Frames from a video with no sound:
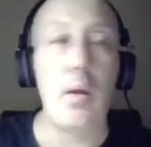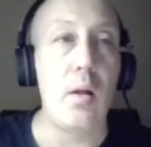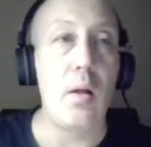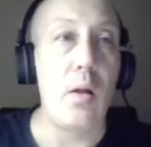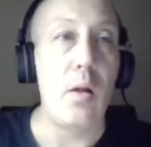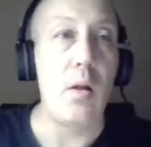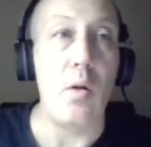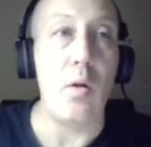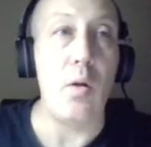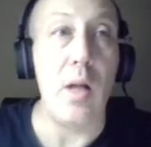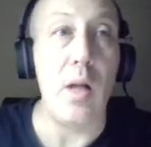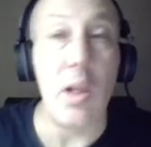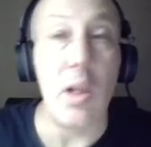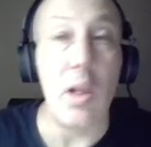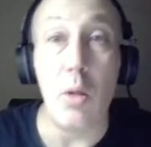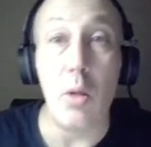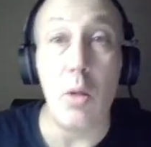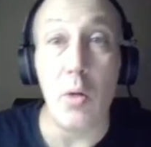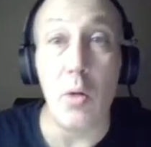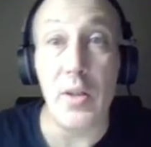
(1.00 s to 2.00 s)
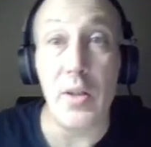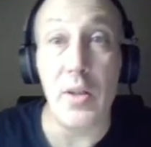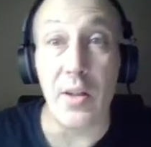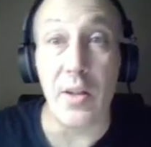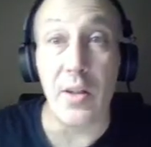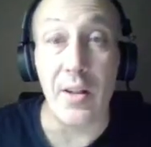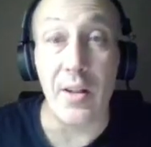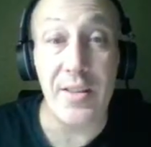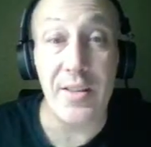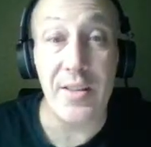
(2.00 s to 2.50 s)
Well, hello, boys and
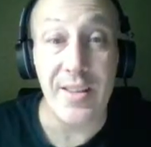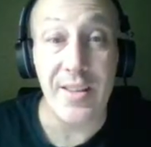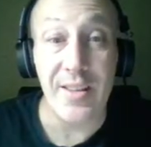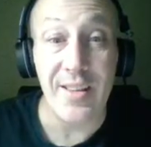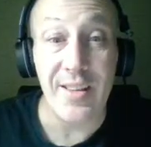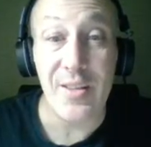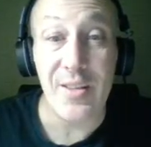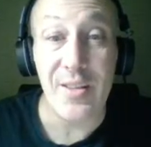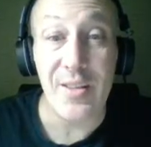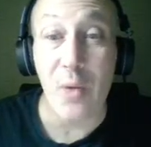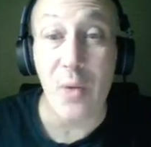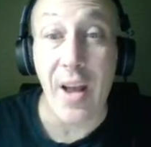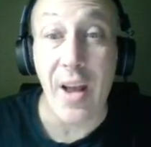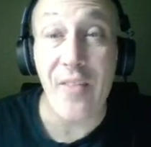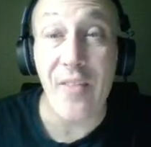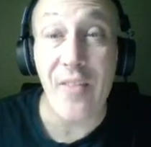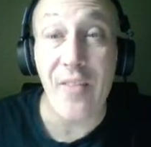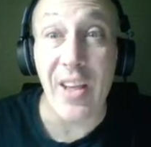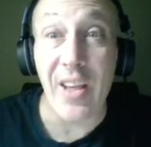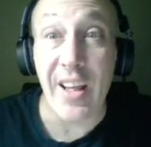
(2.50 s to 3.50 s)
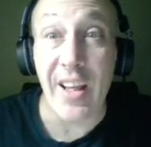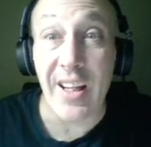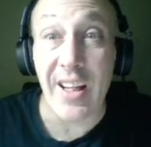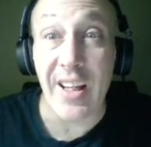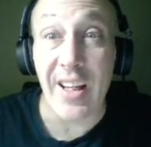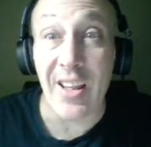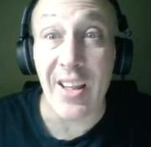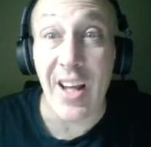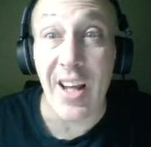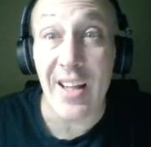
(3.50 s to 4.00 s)
girls. It's when I feel like it
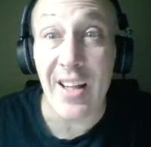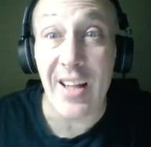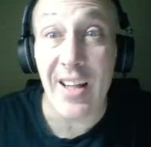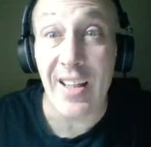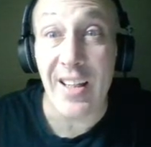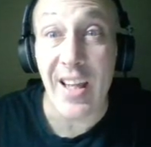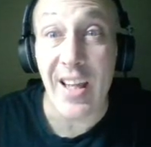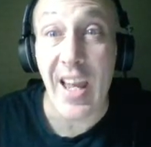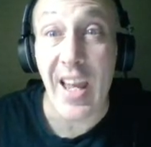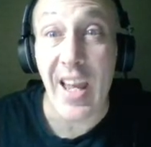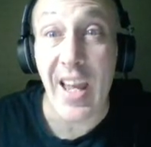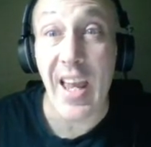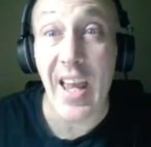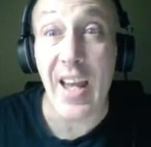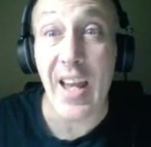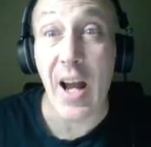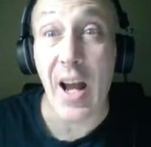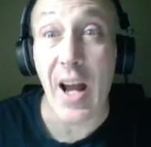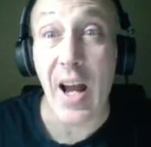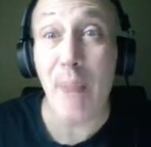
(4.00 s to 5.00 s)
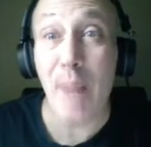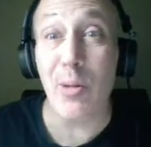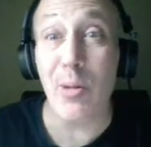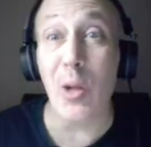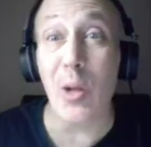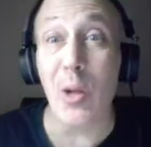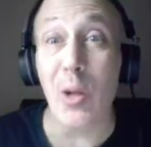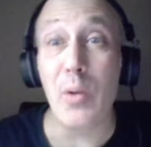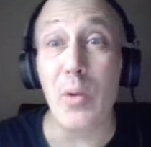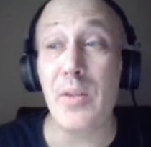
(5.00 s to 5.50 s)
o'clock. And I'm
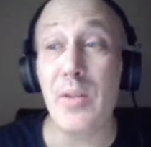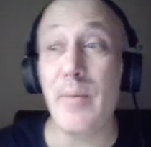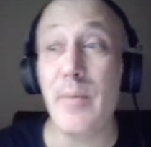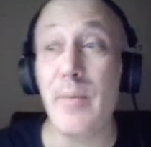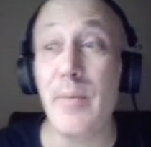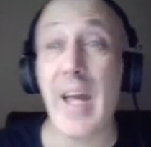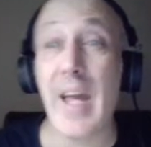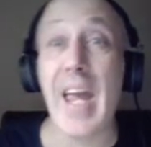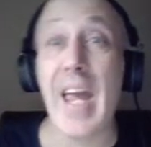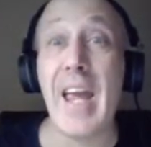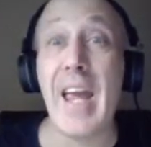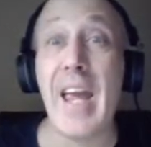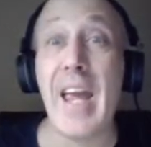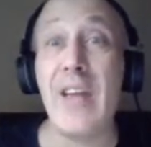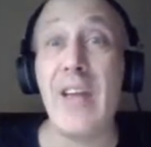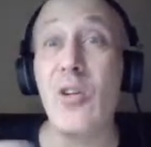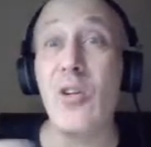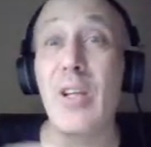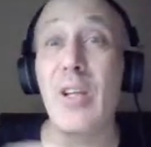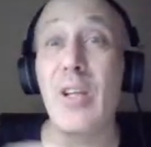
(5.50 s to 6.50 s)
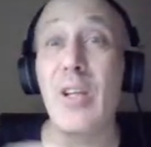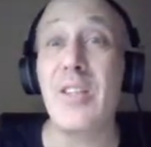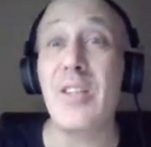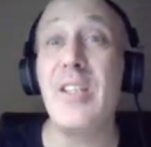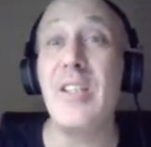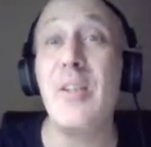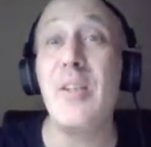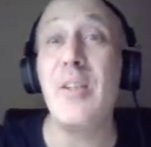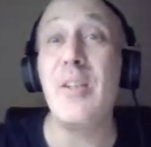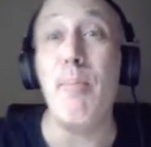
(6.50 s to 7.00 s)
Pearl of Wisdom, and you're
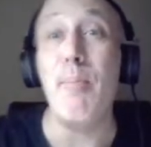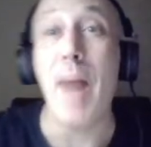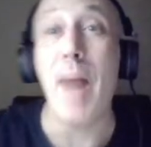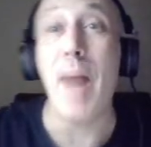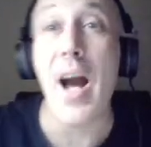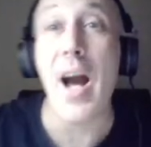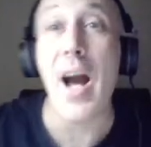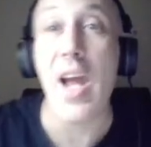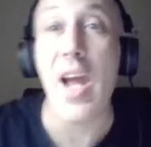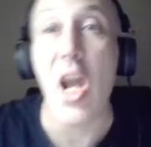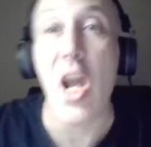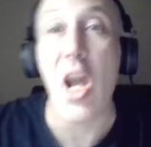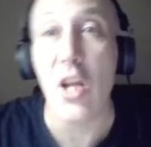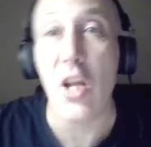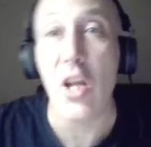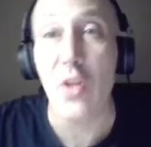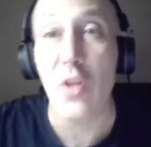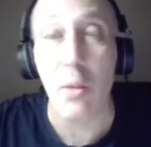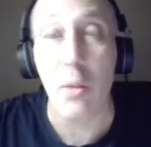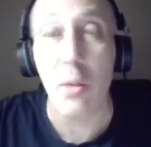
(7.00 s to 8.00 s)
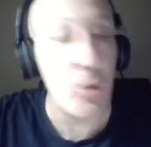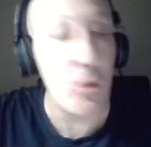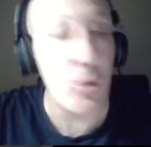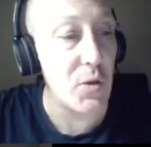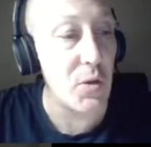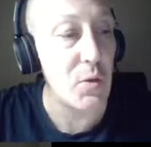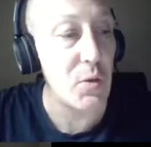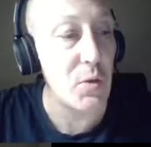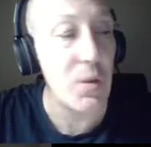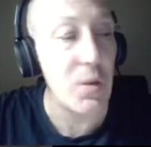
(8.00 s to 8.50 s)
listening to my NHL
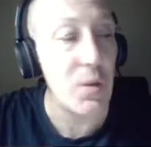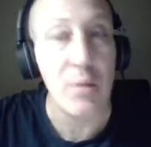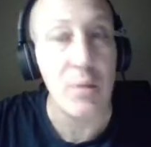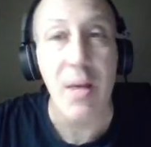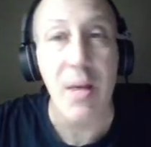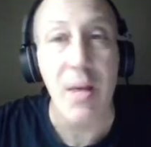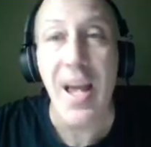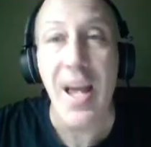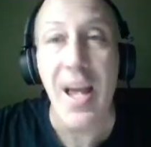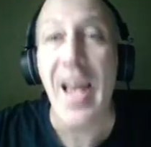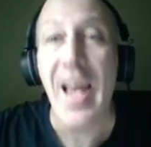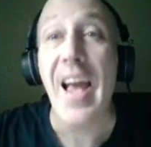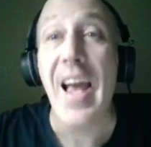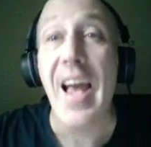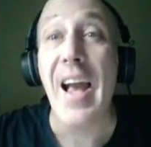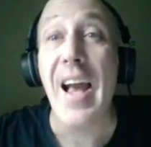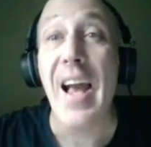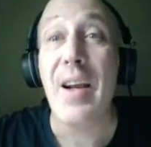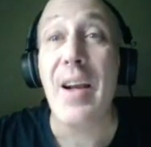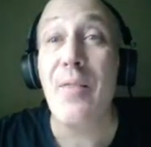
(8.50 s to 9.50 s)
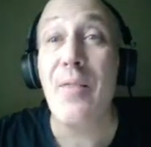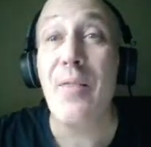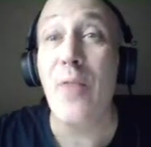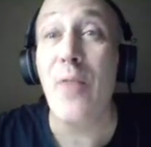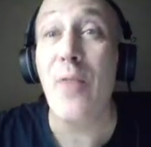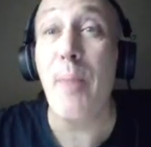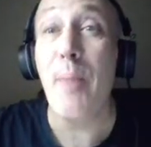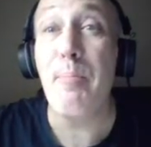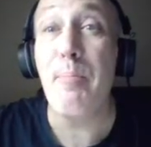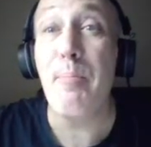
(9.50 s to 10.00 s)
Pearls of Wisdom
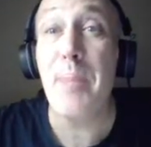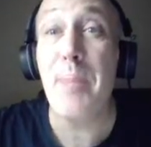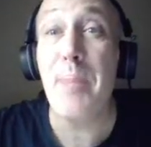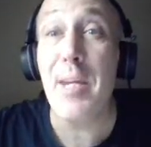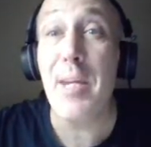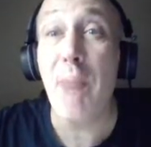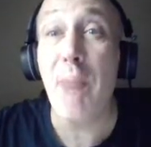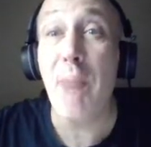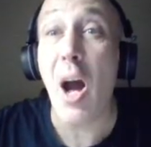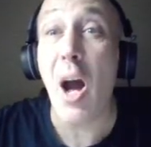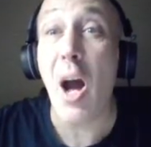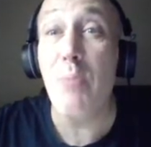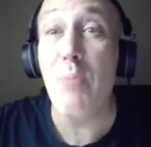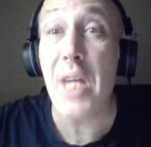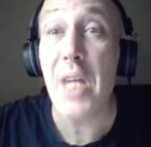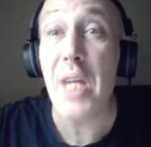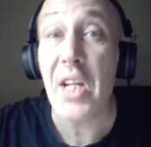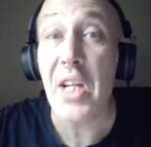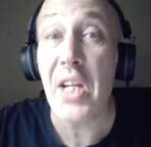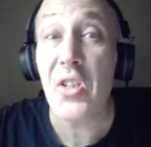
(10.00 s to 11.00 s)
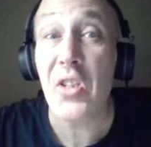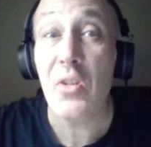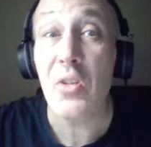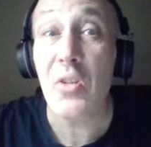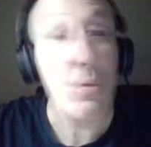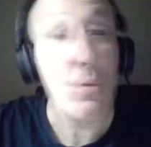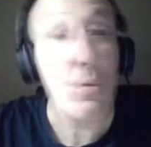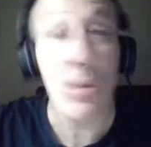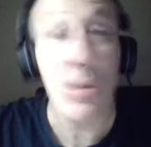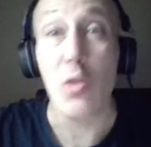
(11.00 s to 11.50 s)
from B-Pal Picks.
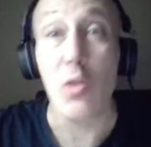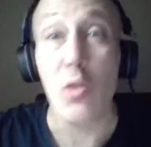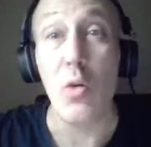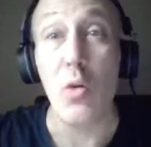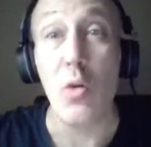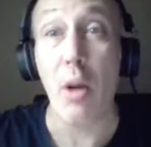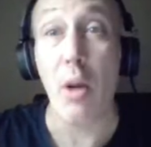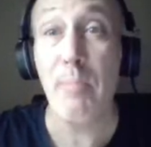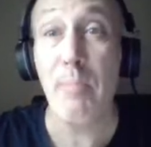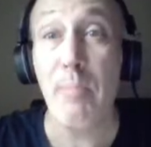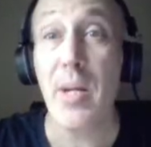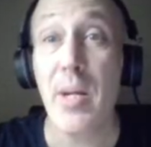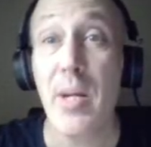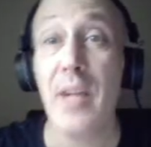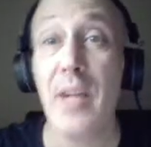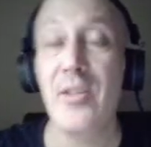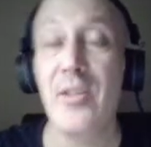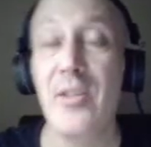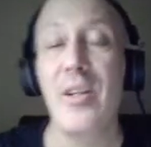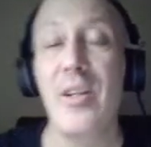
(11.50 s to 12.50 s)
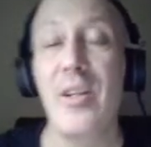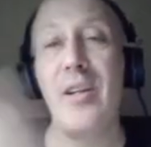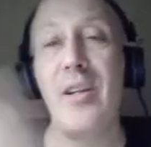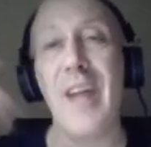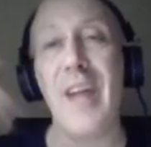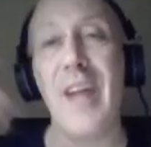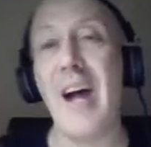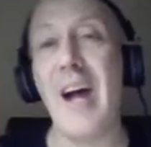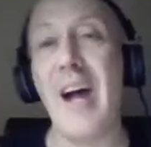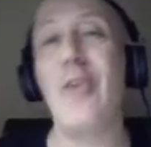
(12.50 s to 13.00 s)
We're doing our picks.
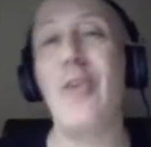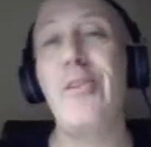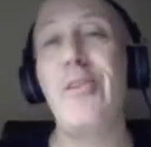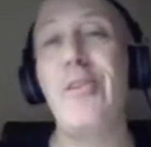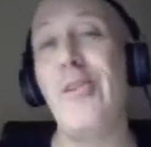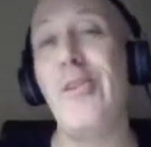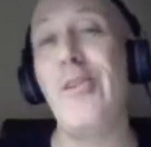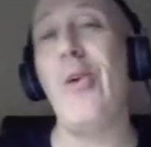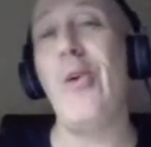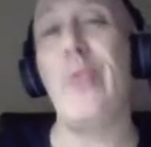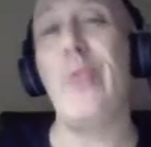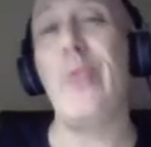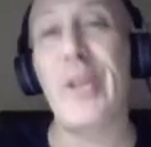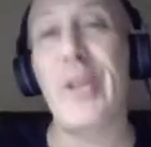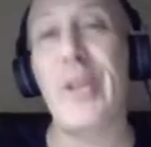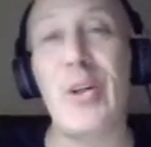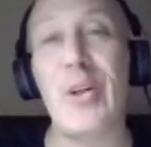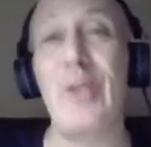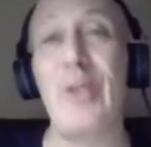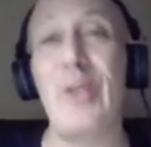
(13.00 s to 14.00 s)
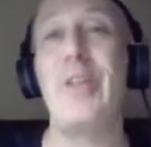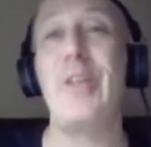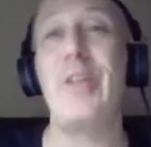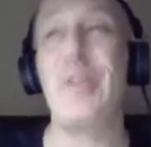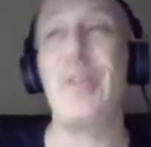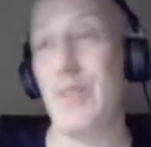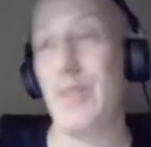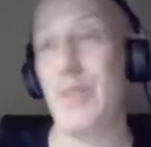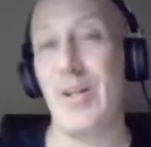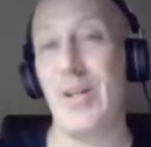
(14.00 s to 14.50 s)
Now, you know that Curtis
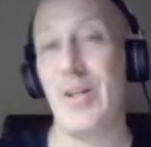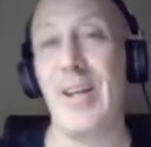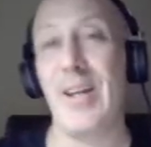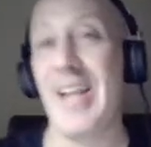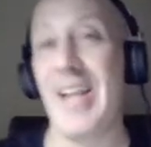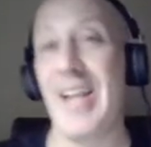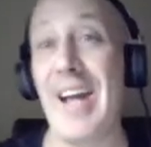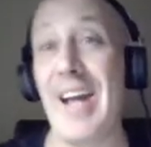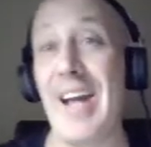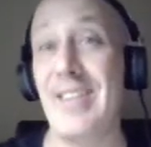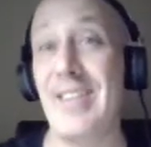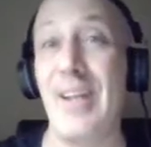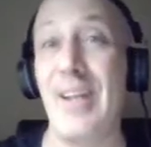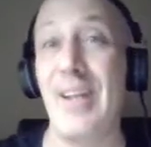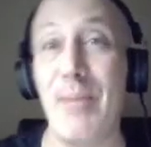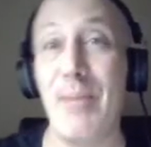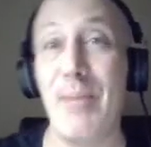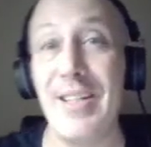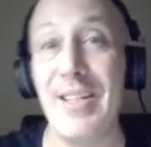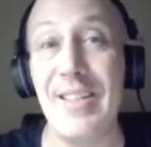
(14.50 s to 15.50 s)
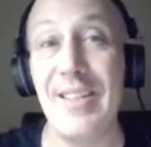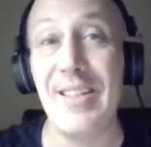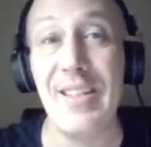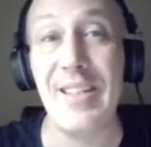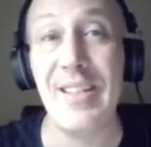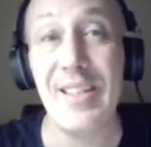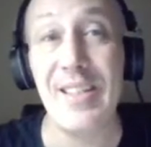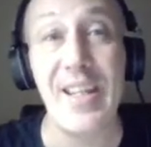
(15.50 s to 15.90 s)
was on last time I did this.